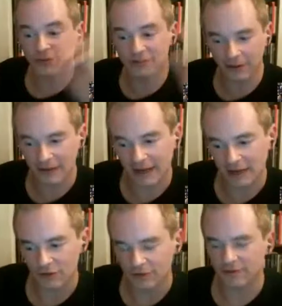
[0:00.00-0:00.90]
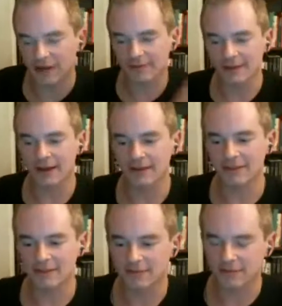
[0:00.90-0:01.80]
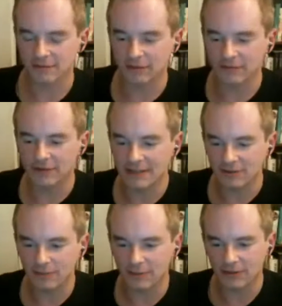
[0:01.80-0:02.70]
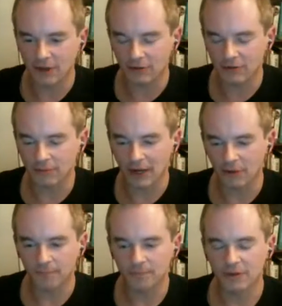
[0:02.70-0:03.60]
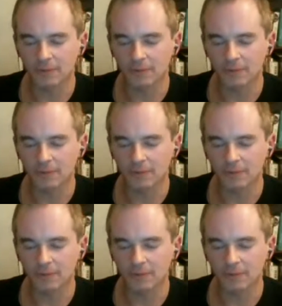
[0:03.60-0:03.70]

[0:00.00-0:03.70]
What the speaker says: dangerous. I think this stuff needs to be talked about. But